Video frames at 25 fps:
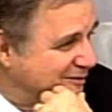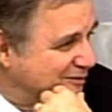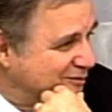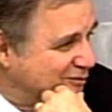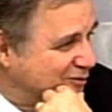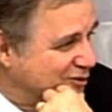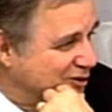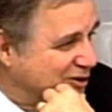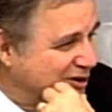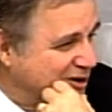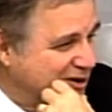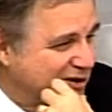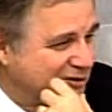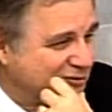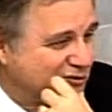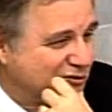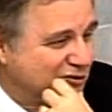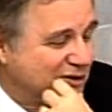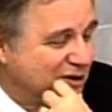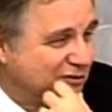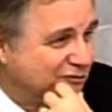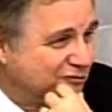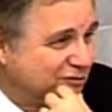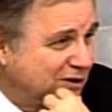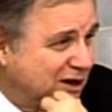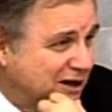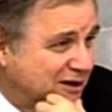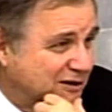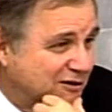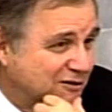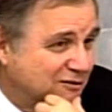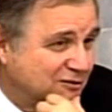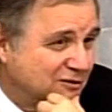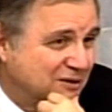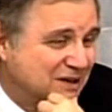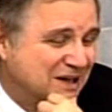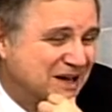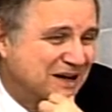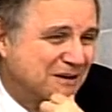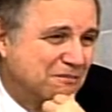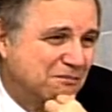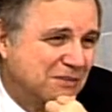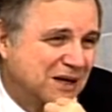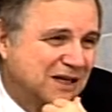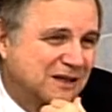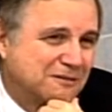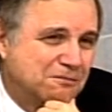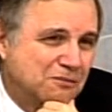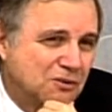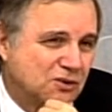really fully effective,
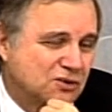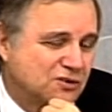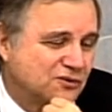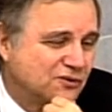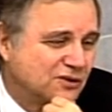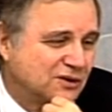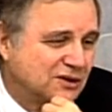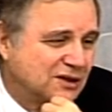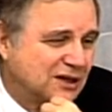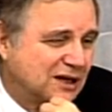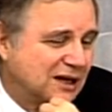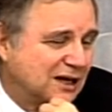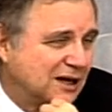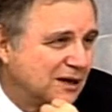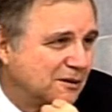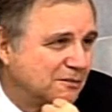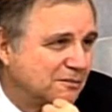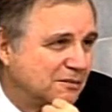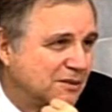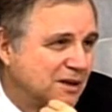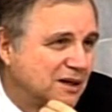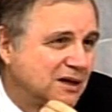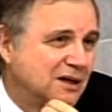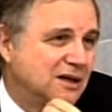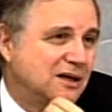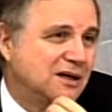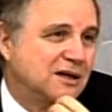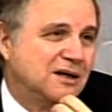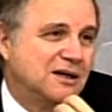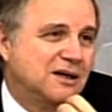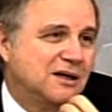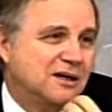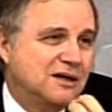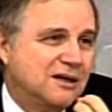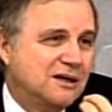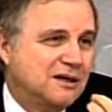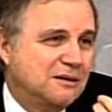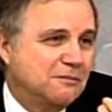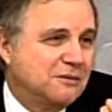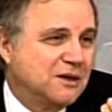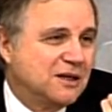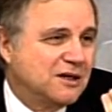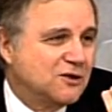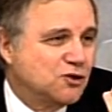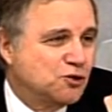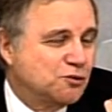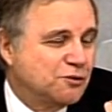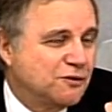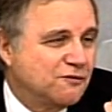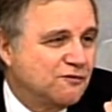but most of the time, the
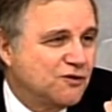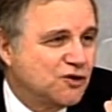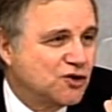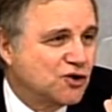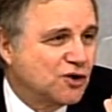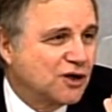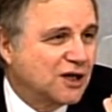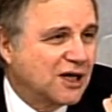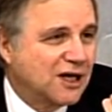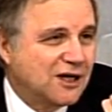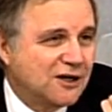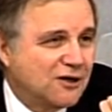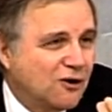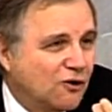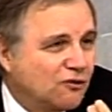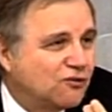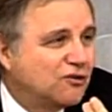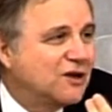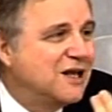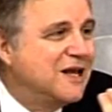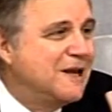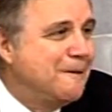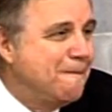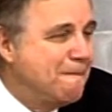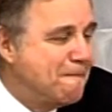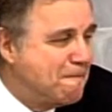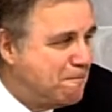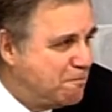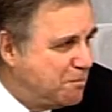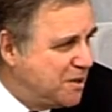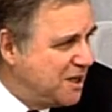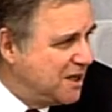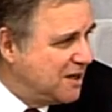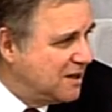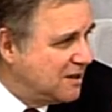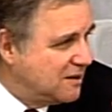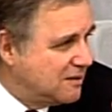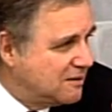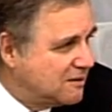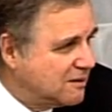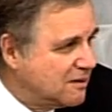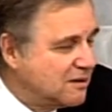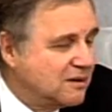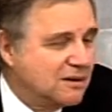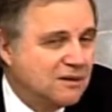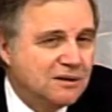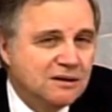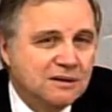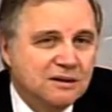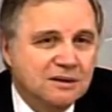supervision cannot impede
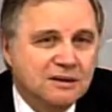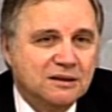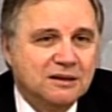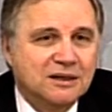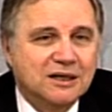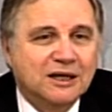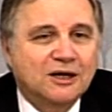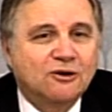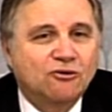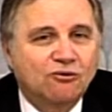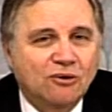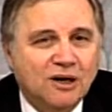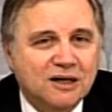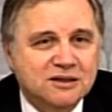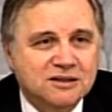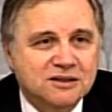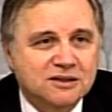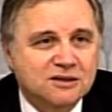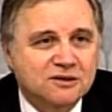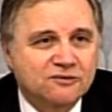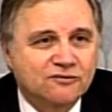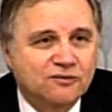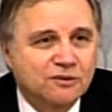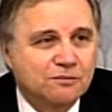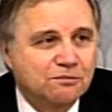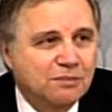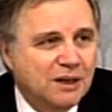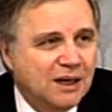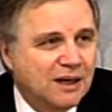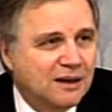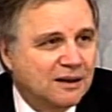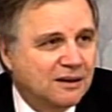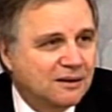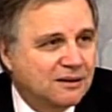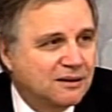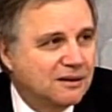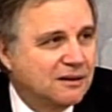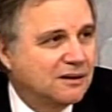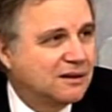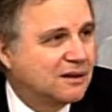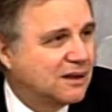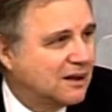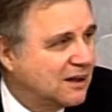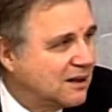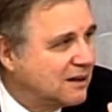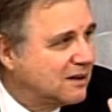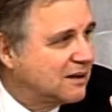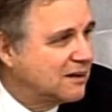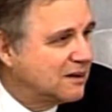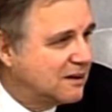a crisis of a bank. It
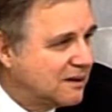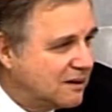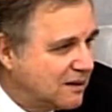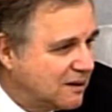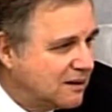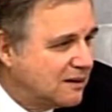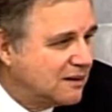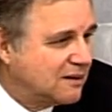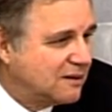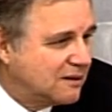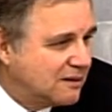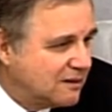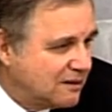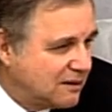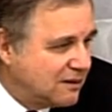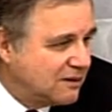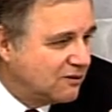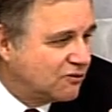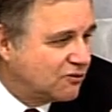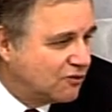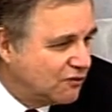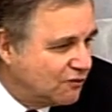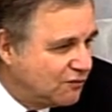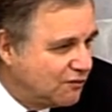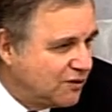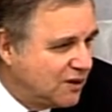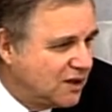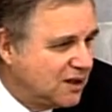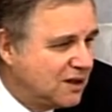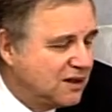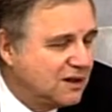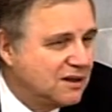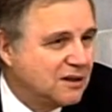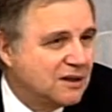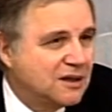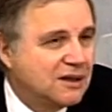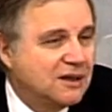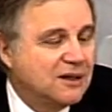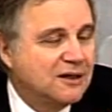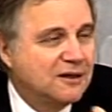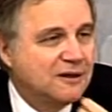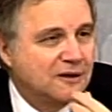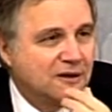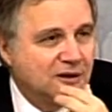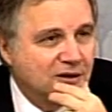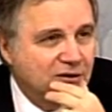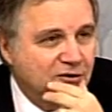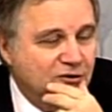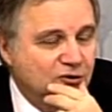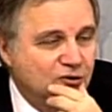can intervene
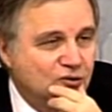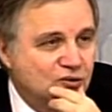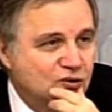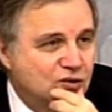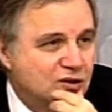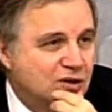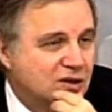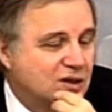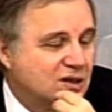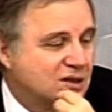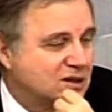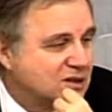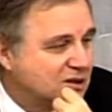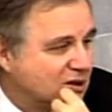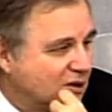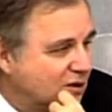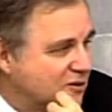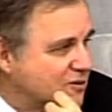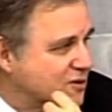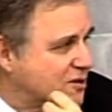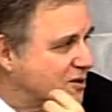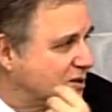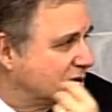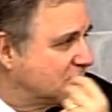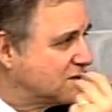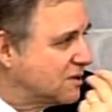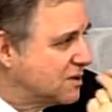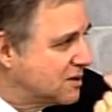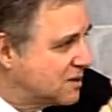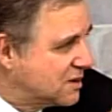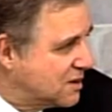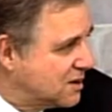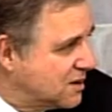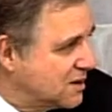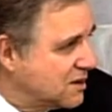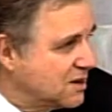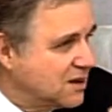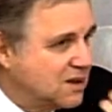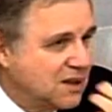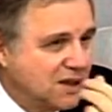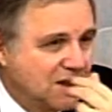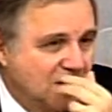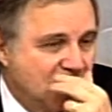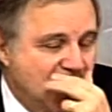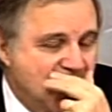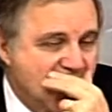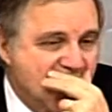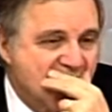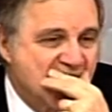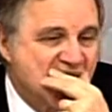in reducing its consequence,
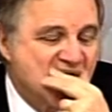in